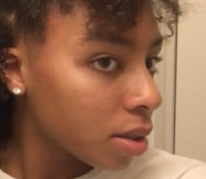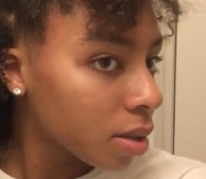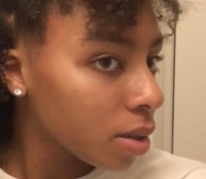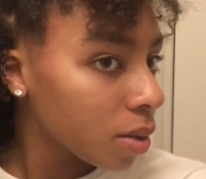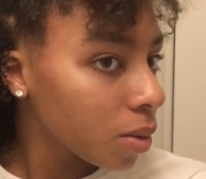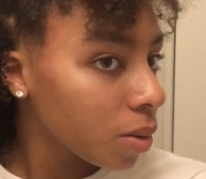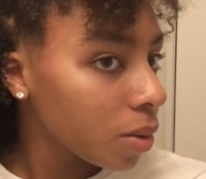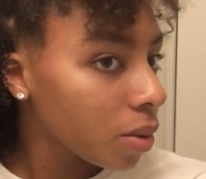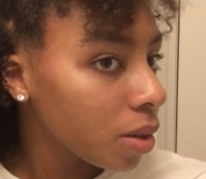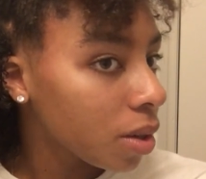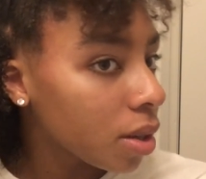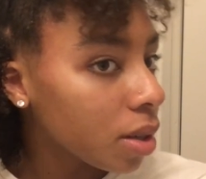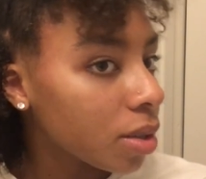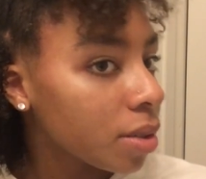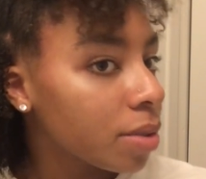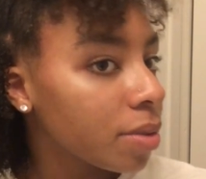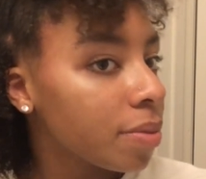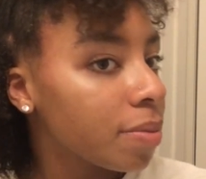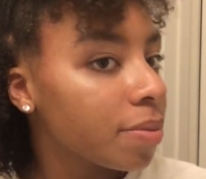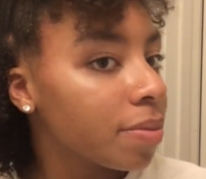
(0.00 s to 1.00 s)
Cool.
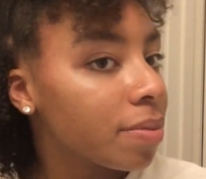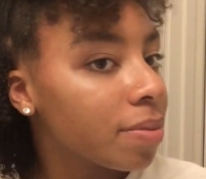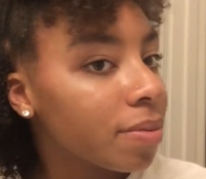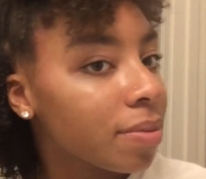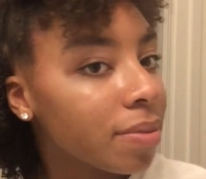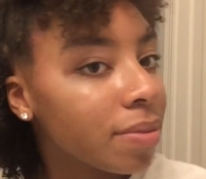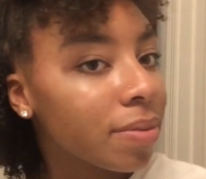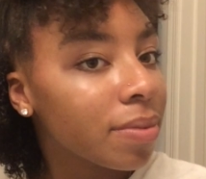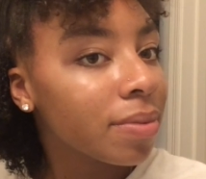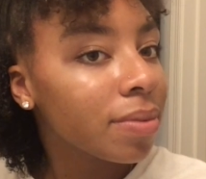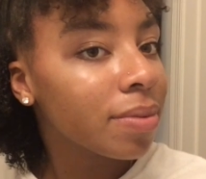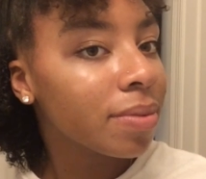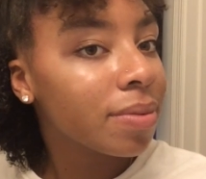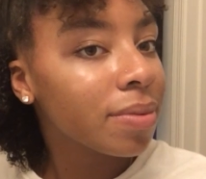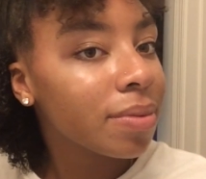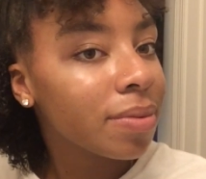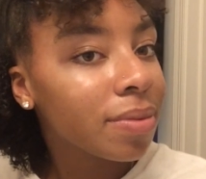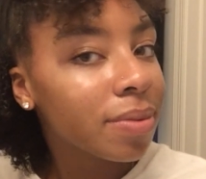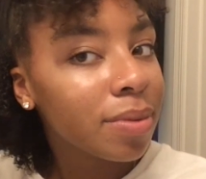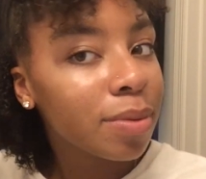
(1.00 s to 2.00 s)

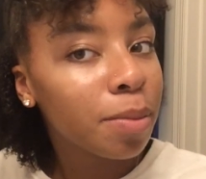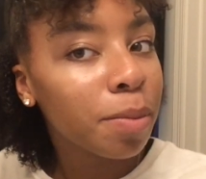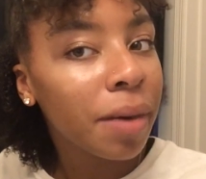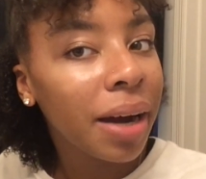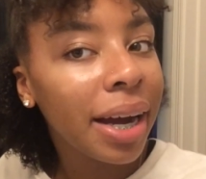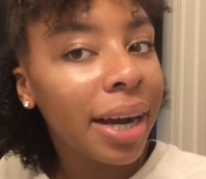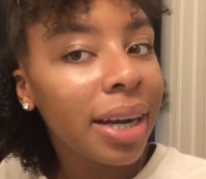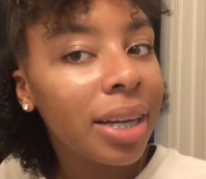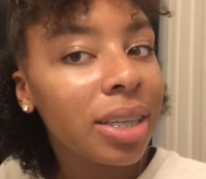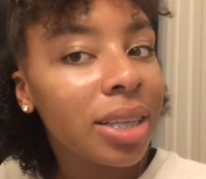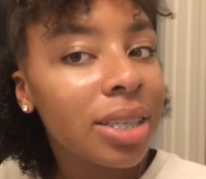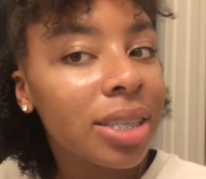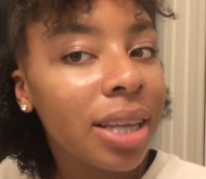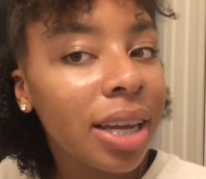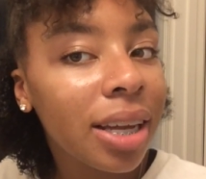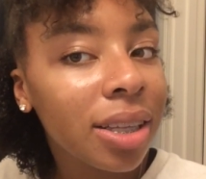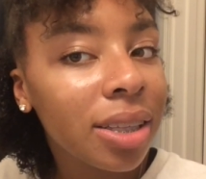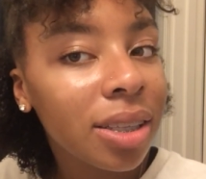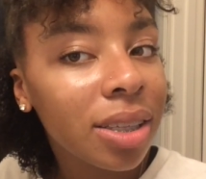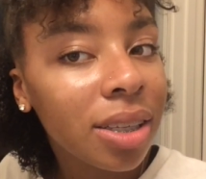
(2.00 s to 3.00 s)
My hair looks
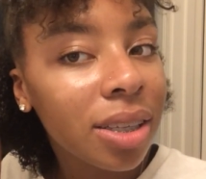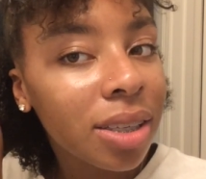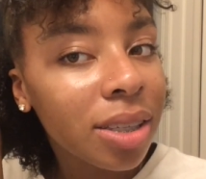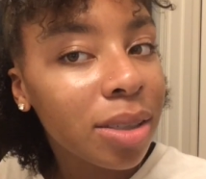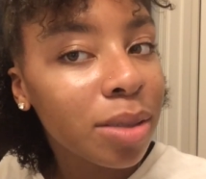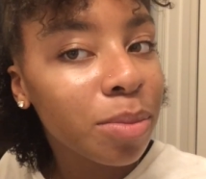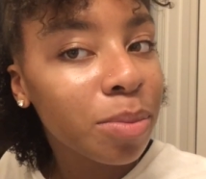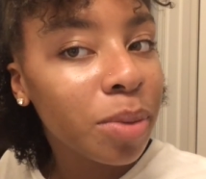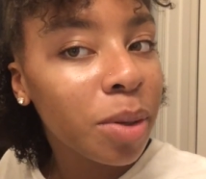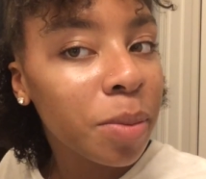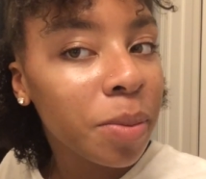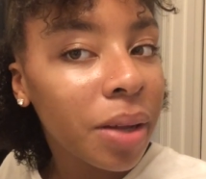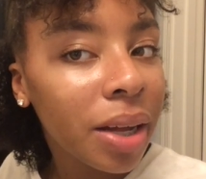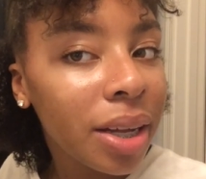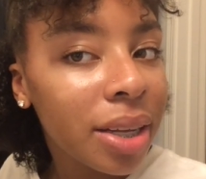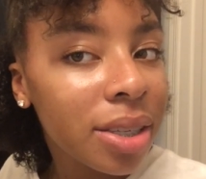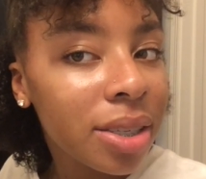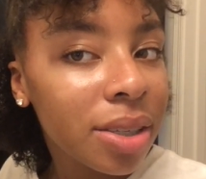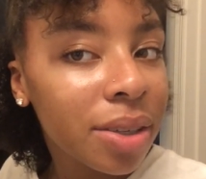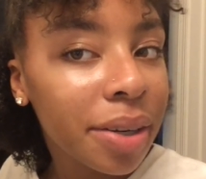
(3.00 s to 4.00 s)
like the people on
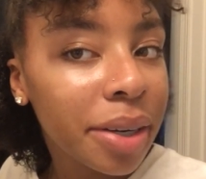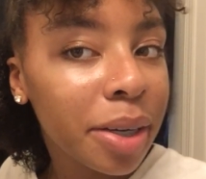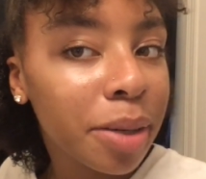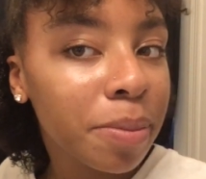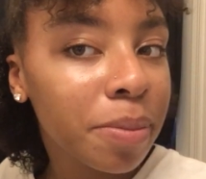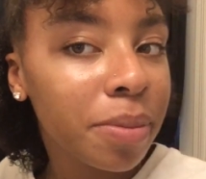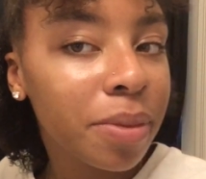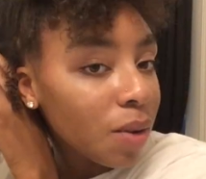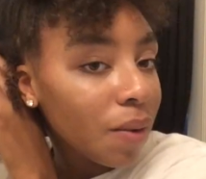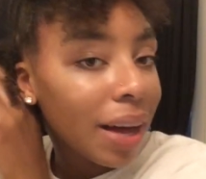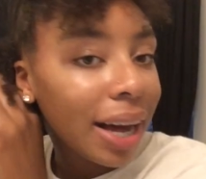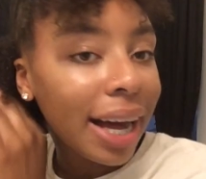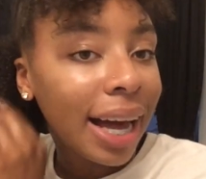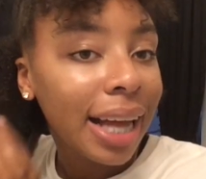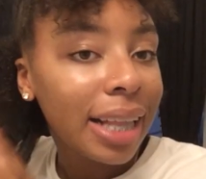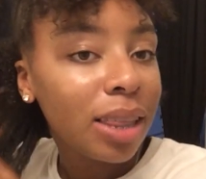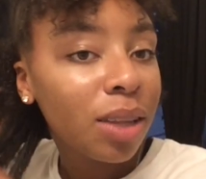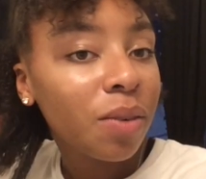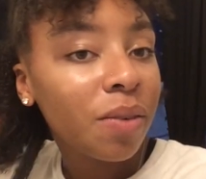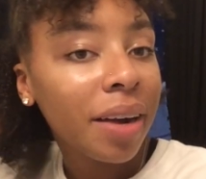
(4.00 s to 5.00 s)
Instagram. So I
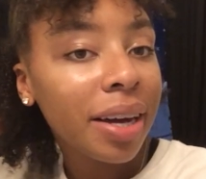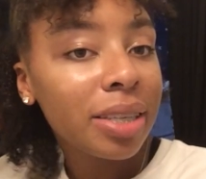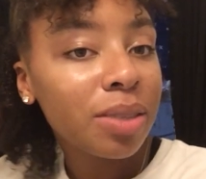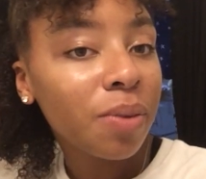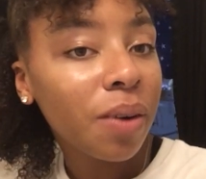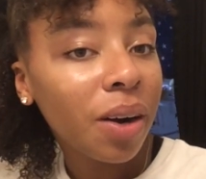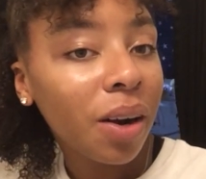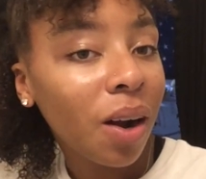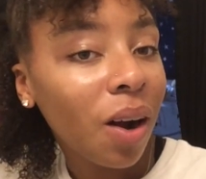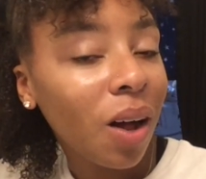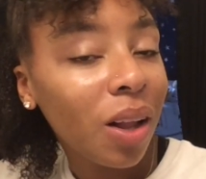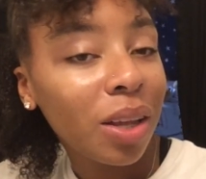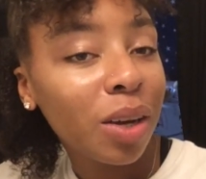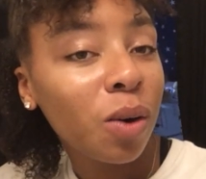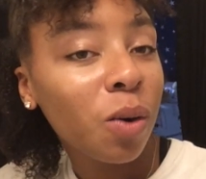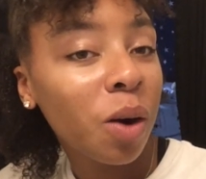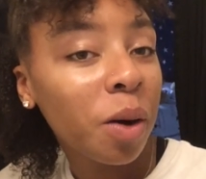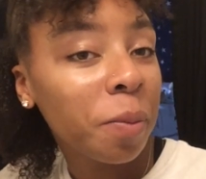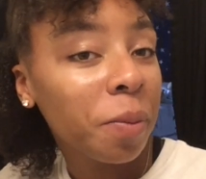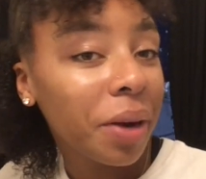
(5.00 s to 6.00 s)
got the rice water all
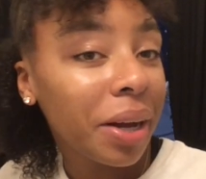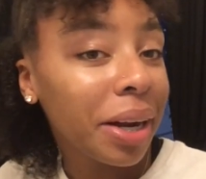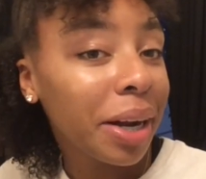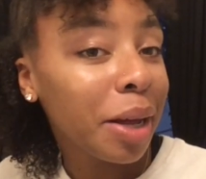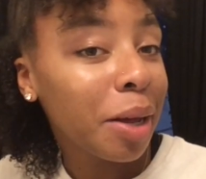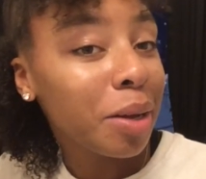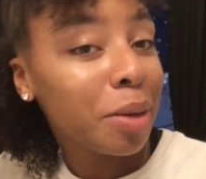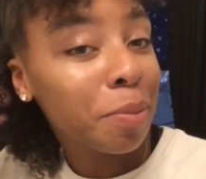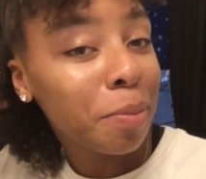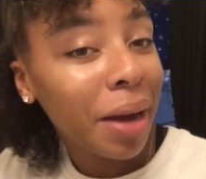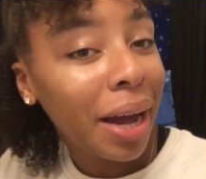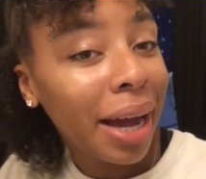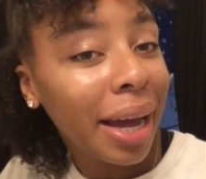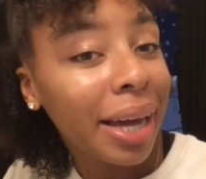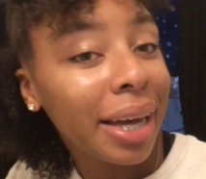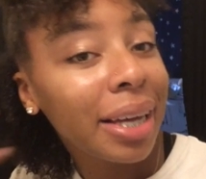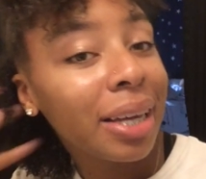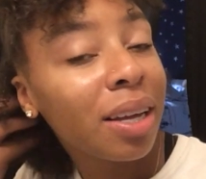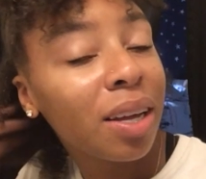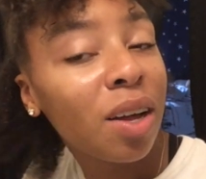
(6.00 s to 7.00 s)
incorporated into
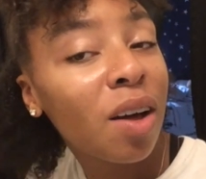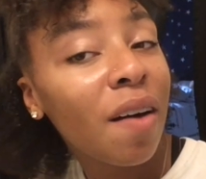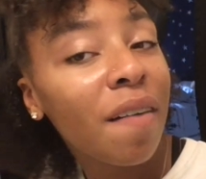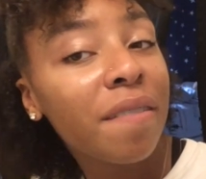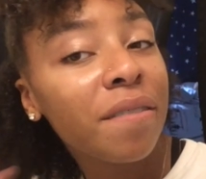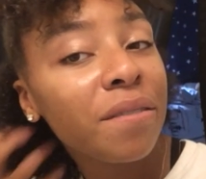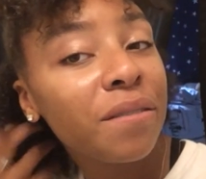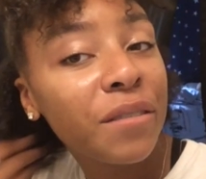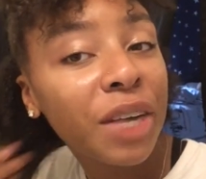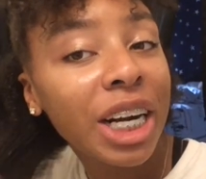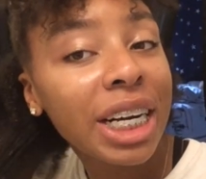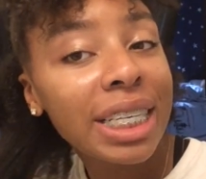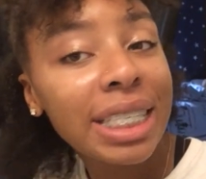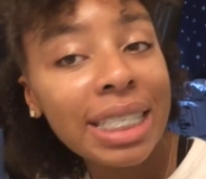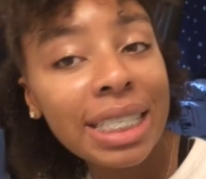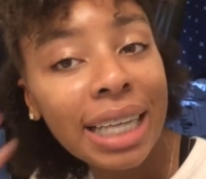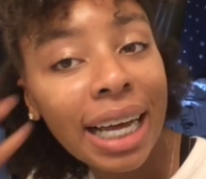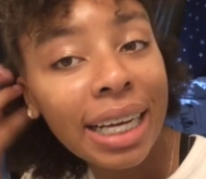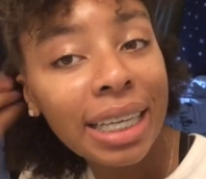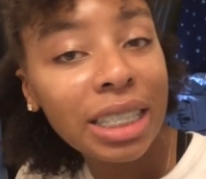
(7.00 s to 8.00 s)
my
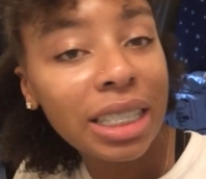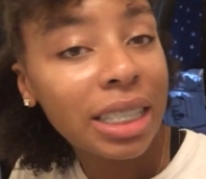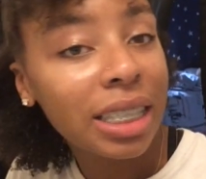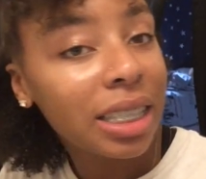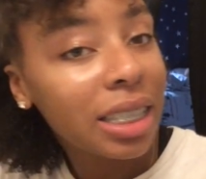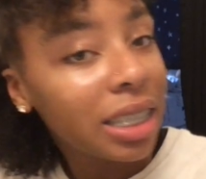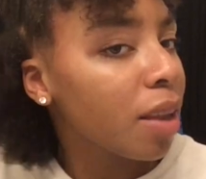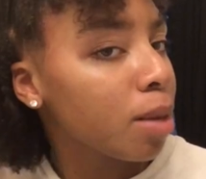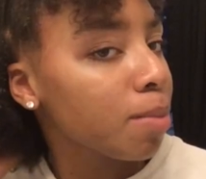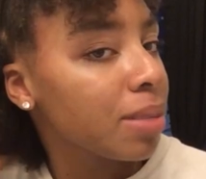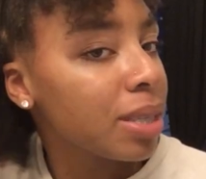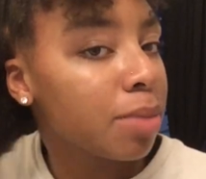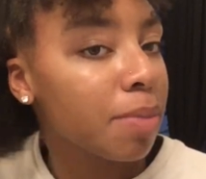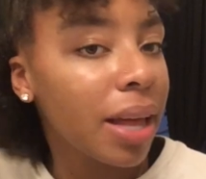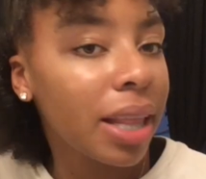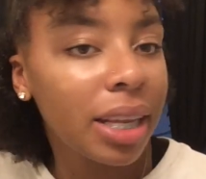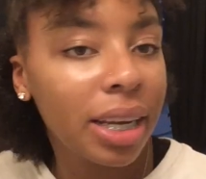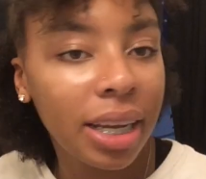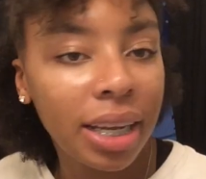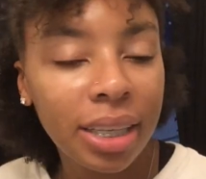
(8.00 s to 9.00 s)
first section. But I'm
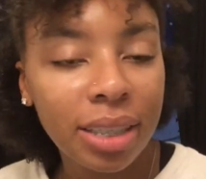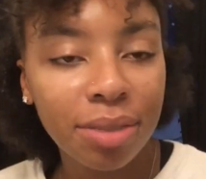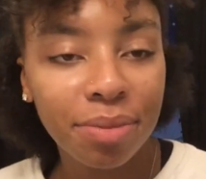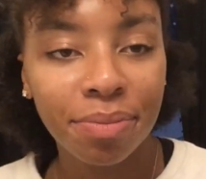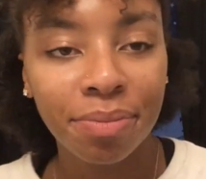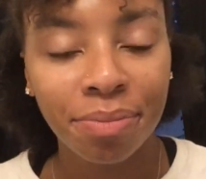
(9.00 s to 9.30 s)
smelling it.